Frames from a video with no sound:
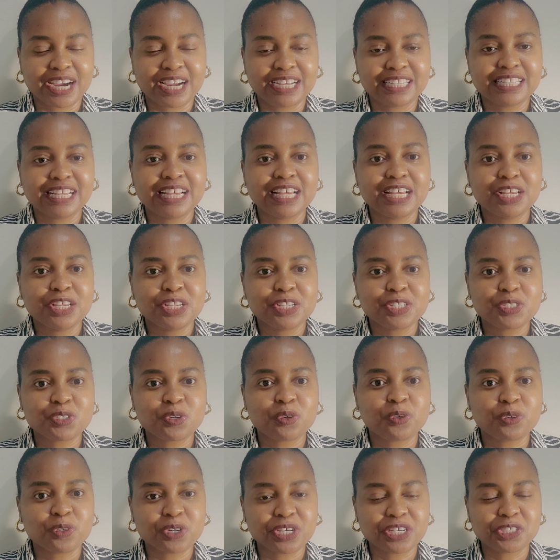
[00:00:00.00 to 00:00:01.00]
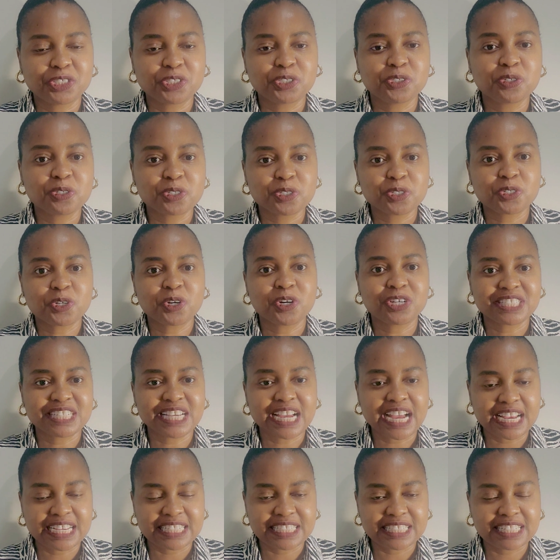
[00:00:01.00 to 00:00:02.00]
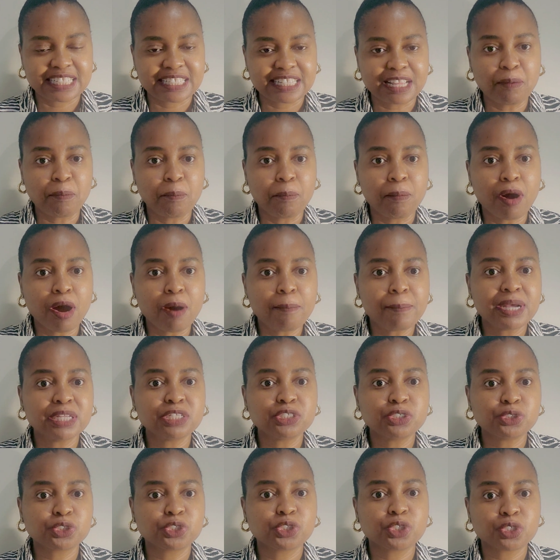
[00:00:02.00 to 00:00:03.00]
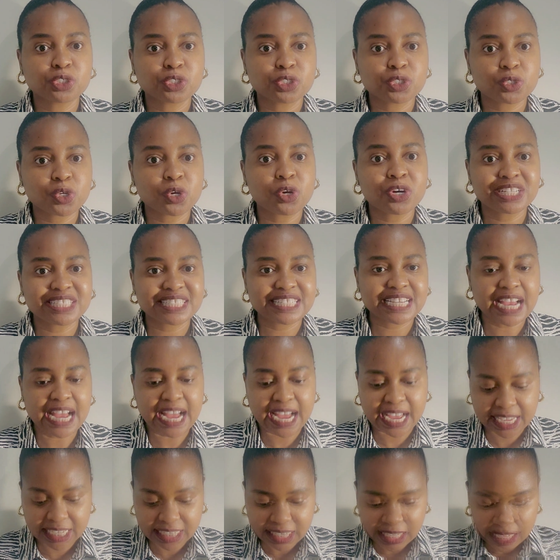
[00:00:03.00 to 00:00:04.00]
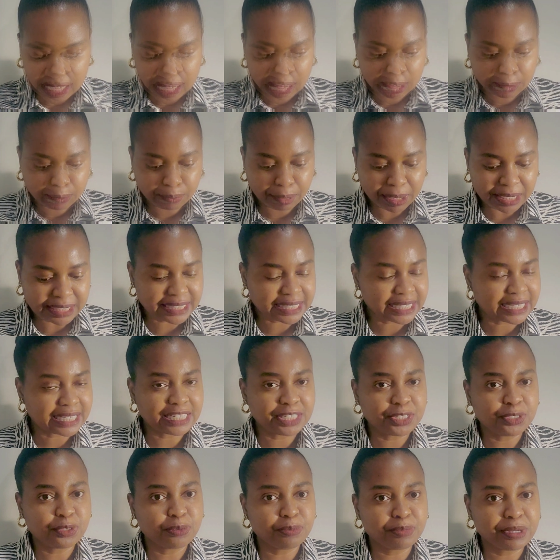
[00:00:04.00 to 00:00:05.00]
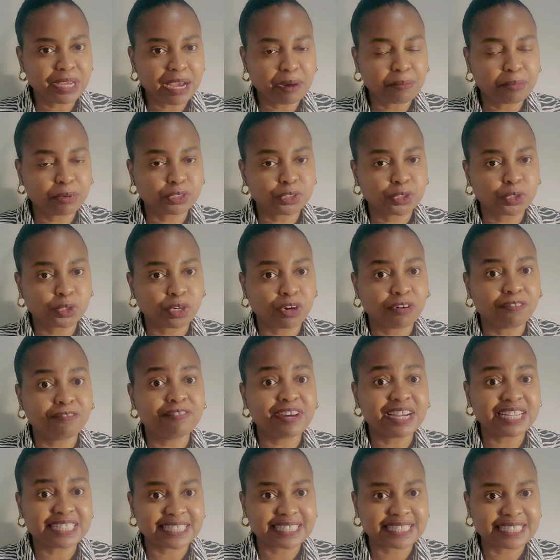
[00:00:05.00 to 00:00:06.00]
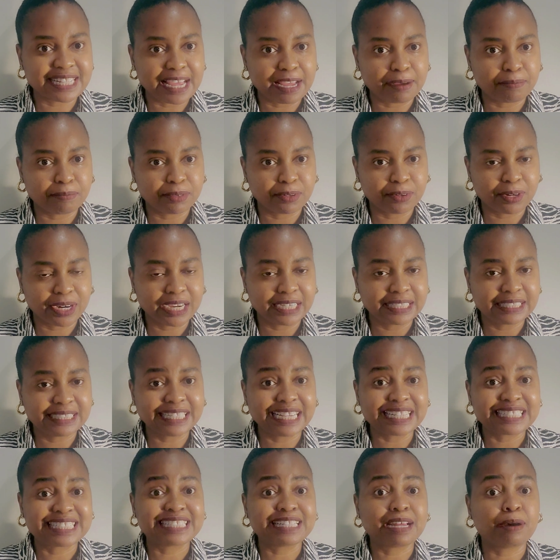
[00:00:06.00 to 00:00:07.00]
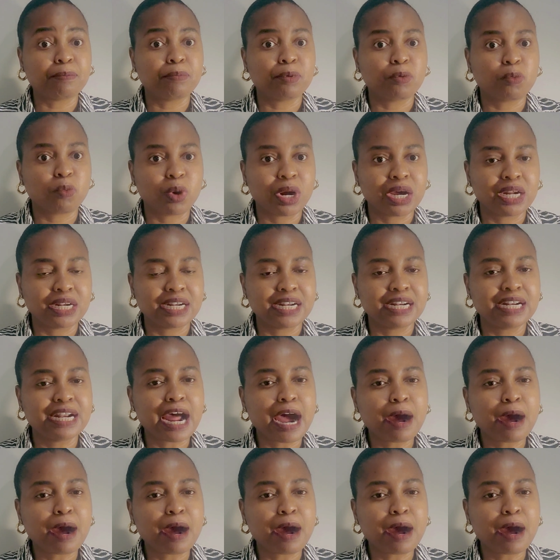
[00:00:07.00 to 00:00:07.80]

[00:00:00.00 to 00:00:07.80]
right? So you can show strong ties. The moment you show strong tie, basically you'll be able to convince them, right? That's number one.